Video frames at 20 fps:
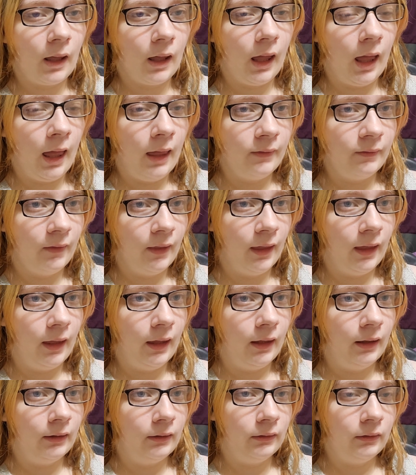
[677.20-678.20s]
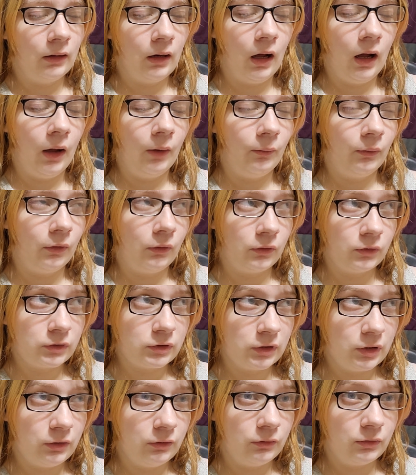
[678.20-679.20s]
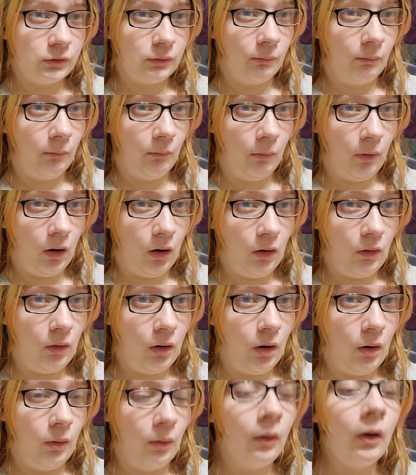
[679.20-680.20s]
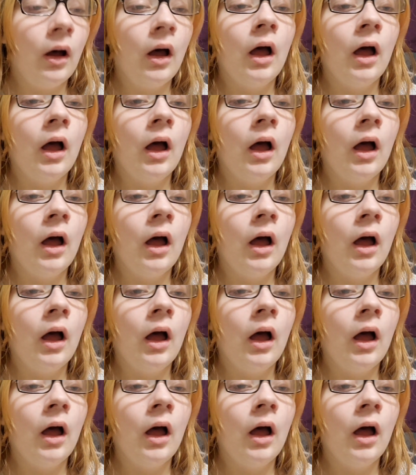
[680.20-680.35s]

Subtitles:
then I will see you tomorrow,